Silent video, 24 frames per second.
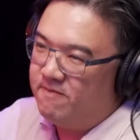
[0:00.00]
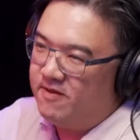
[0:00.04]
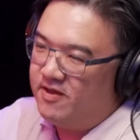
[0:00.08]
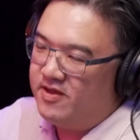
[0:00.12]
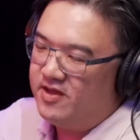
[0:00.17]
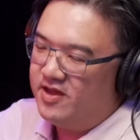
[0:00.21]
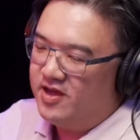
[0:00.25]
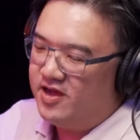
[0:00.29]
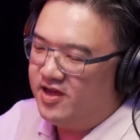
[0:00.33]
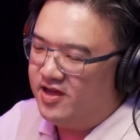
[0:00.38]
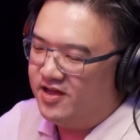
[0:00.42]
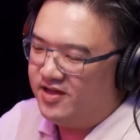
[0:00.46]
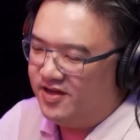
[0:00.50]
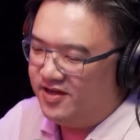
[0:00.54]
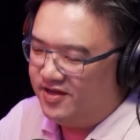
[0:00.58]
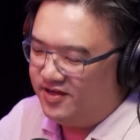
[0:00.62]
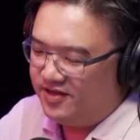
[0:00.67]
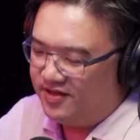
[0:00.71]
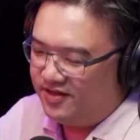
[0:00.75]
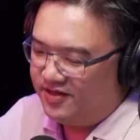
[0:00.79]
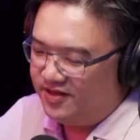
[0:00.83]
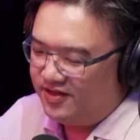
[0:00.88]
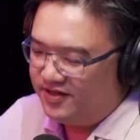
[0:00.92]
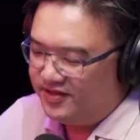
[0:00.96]

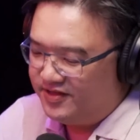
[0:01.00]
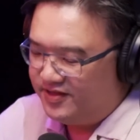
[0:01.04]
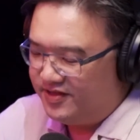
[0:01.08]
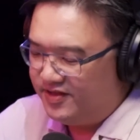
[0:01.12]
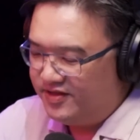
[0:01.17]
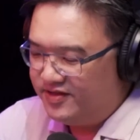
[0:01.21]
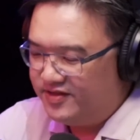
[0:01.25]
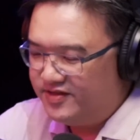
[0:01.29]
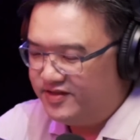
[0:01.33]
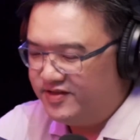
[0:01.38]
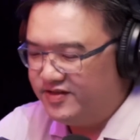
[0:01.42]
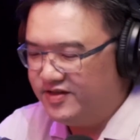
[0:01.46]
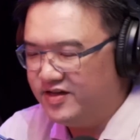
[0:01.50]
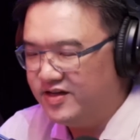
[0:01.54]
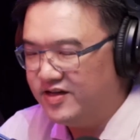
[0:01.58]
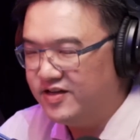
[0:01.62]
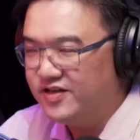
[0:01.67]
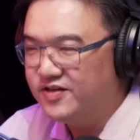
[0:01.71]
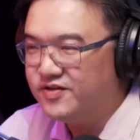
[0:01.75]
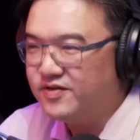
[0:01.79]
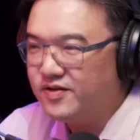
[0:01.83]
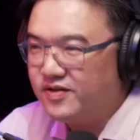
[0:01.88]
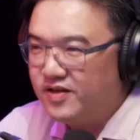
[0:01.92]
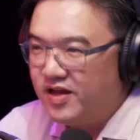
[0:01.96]
Yeah. This
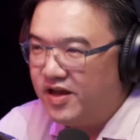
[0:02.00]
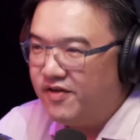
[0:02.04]
one,